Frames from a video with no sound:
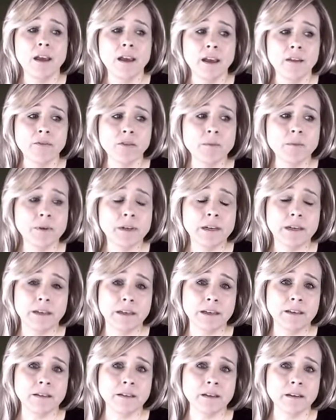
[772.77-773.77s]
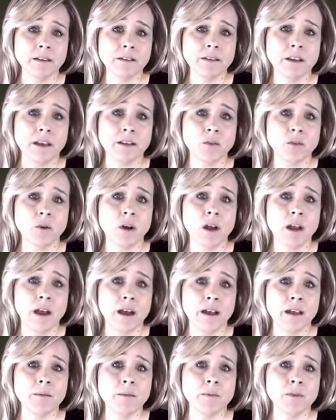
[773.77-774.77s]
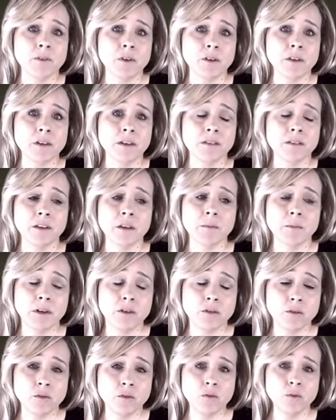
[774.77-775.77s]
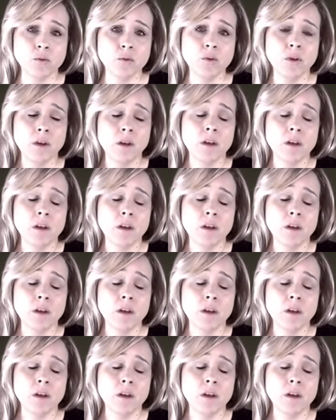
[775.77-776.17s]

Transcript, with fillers: Everybody needs this. That's why I am starting to say my two